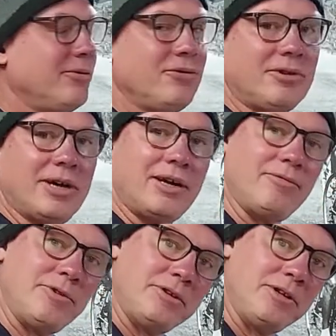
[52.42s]
it was kind
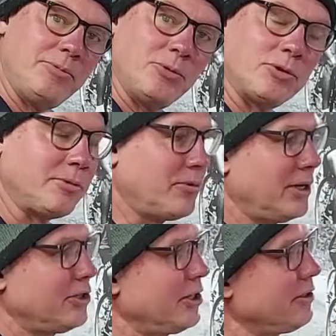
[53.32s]
of in keeping with the
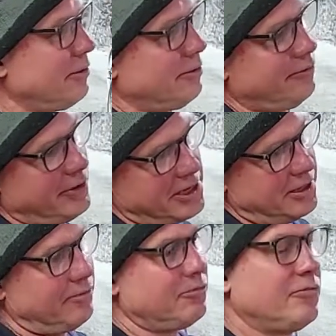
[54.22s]
project and the fact
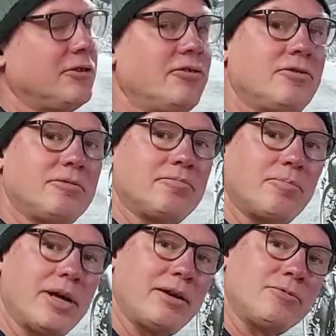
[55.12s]
that we just
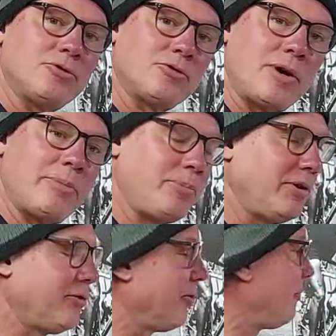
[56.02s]
had a scrap
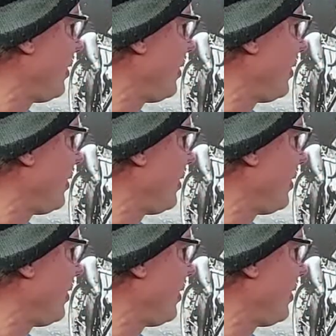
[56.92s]
piece over